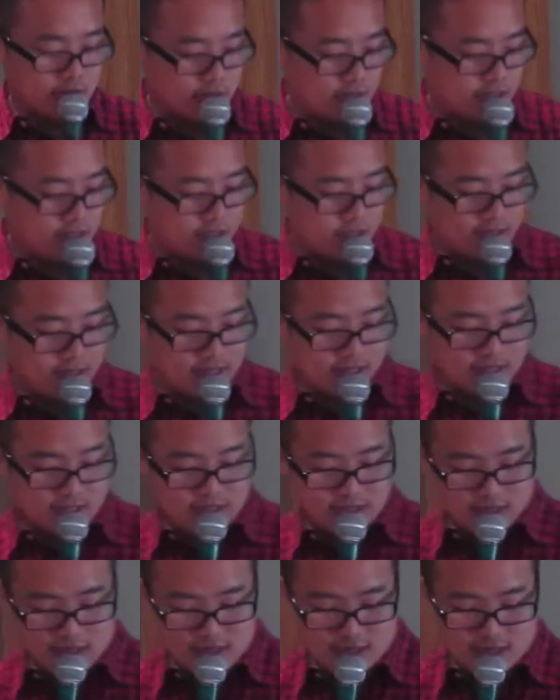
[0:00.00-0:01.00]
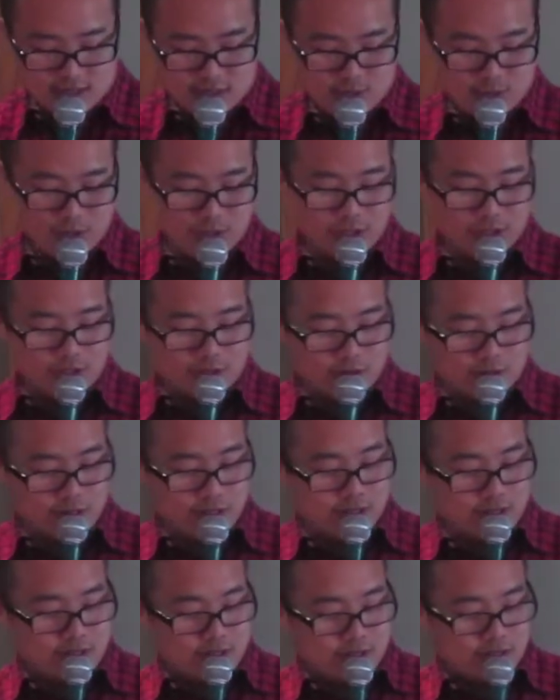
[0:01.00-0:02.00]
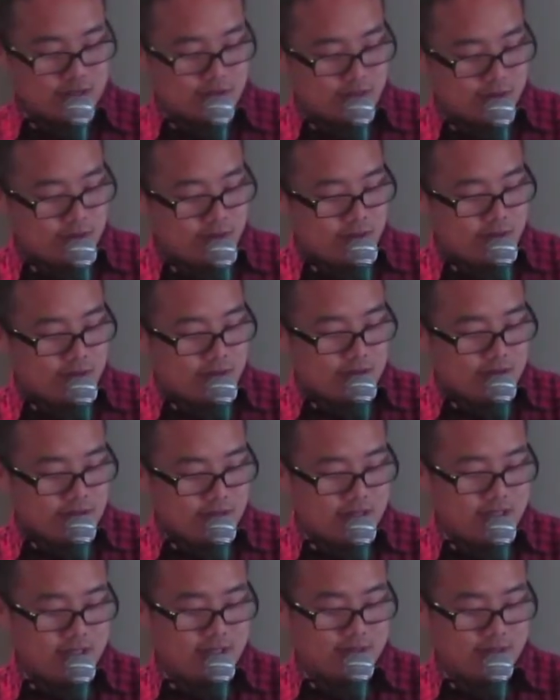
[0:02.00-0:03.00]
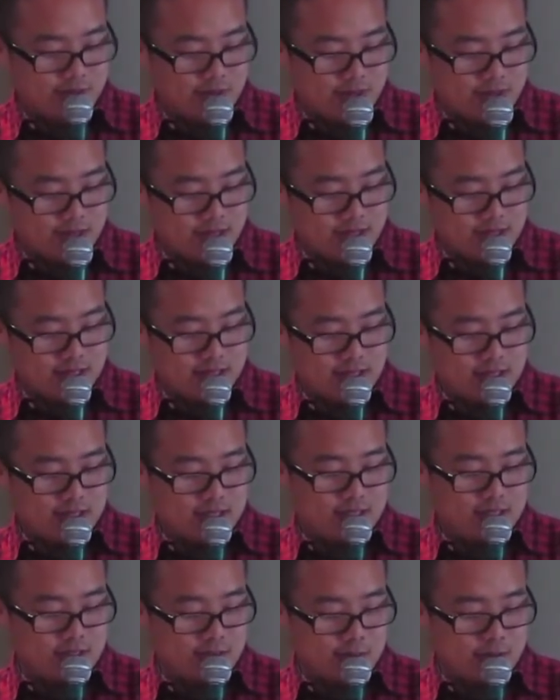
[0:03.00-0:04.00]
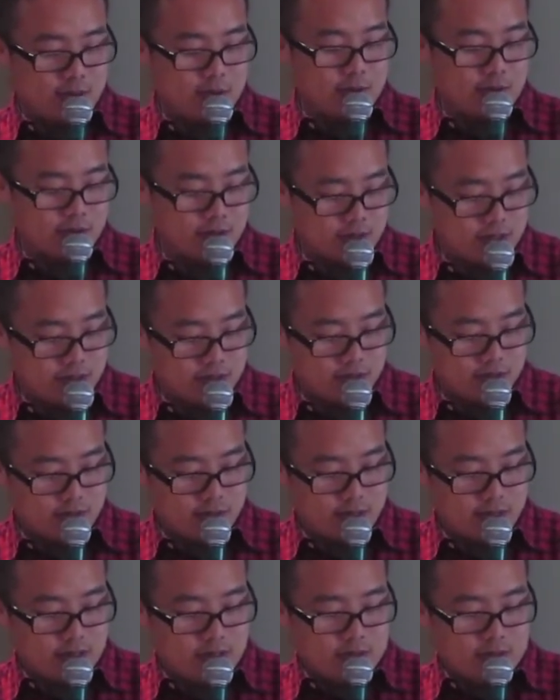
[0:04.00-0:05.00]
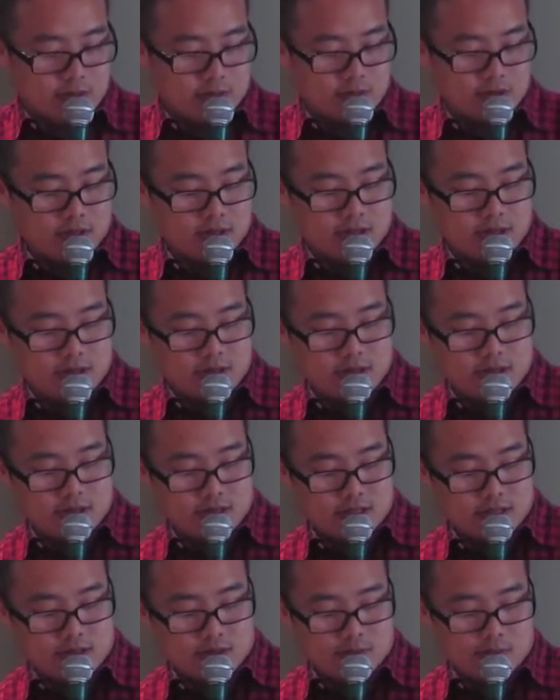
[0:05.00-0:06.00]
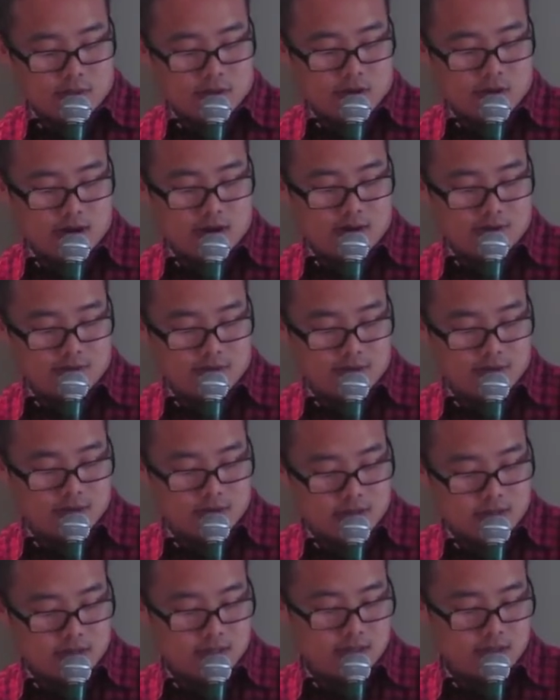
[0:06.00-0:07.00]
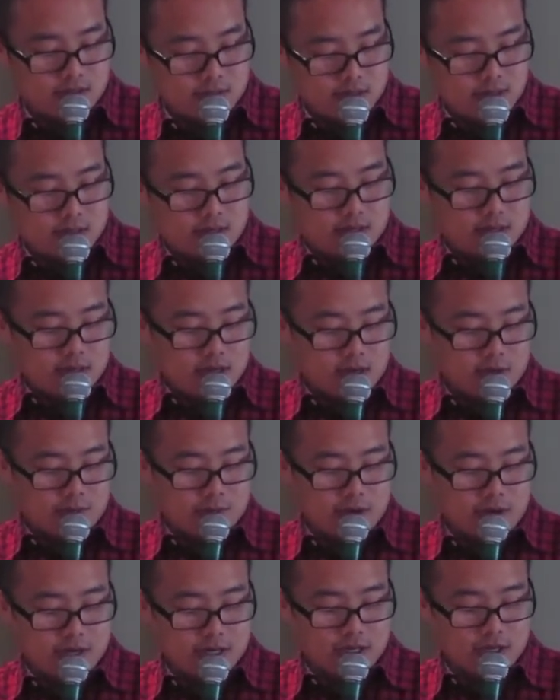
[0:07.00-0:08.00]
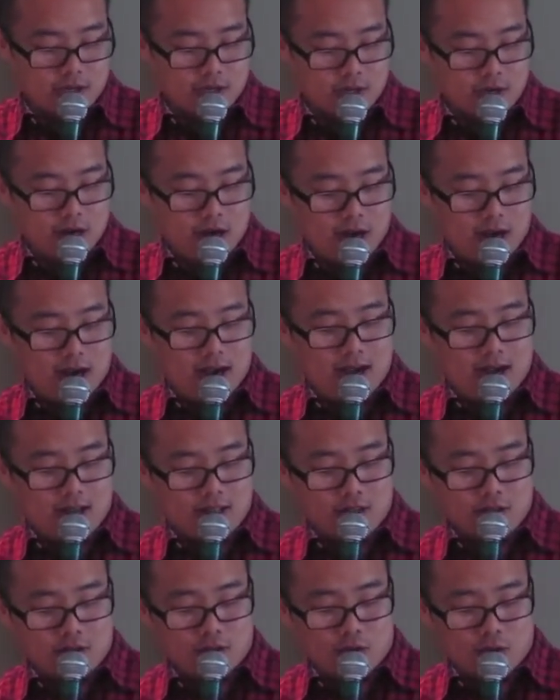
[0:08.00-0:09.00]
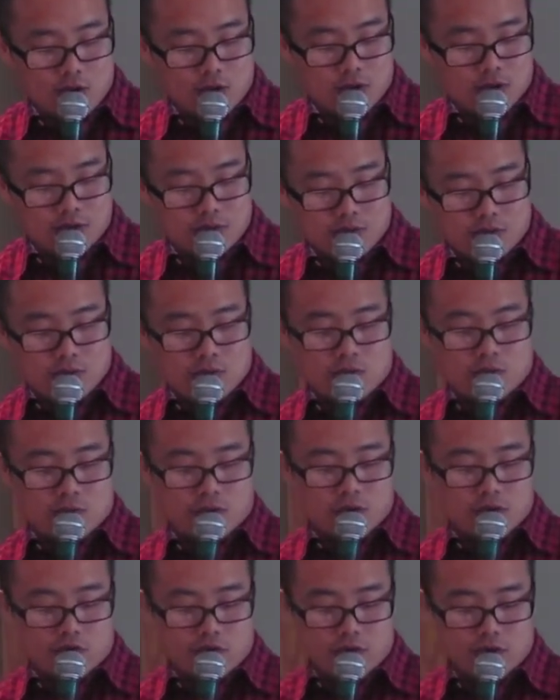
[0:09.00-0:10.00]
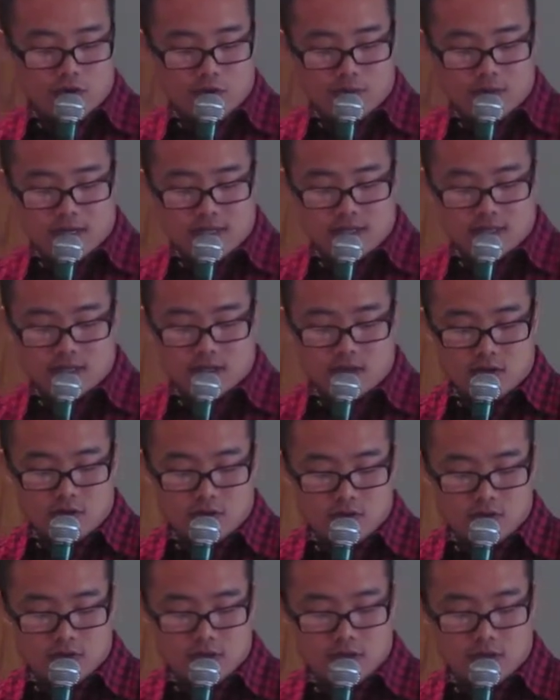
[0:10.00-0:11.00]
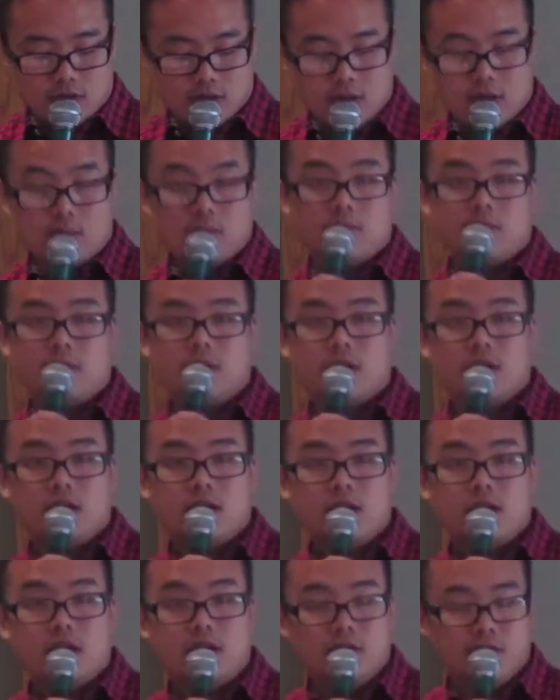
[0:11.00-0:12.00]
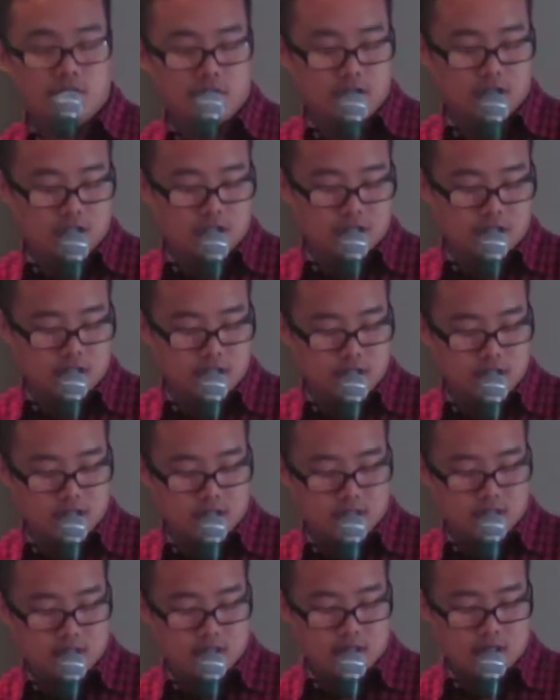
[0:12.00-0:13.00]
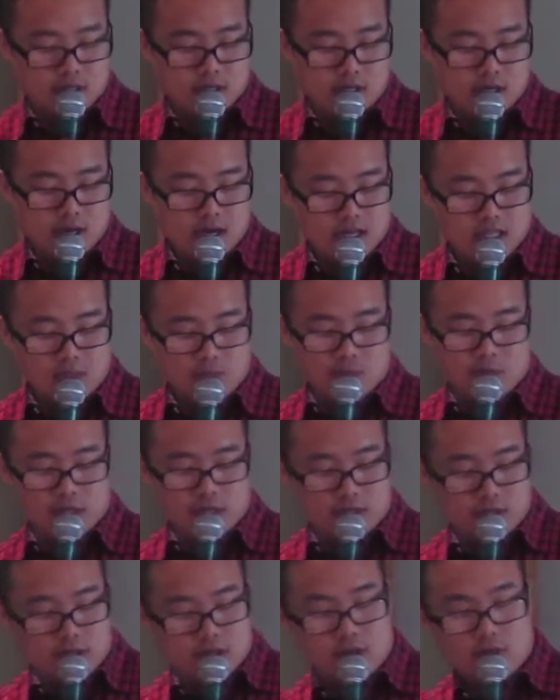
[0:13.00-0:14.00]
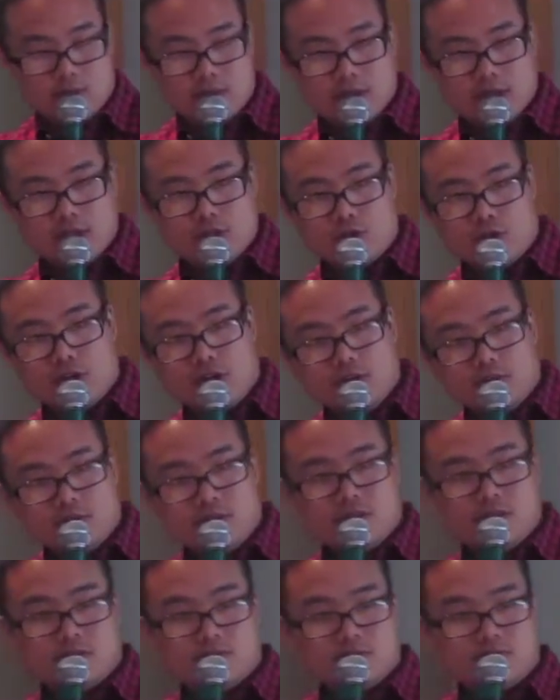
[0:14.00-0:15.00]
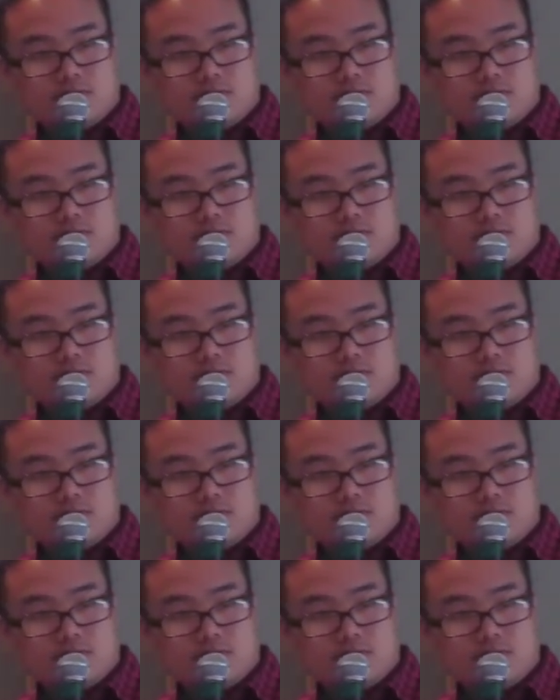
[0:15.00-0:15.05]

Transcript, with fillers: this is like God speaking. Okay, so listen to, he said, listen to my words. When there is a prophet among you, I, the Lord, reveal myself to them in visions. I speak to them in dreams.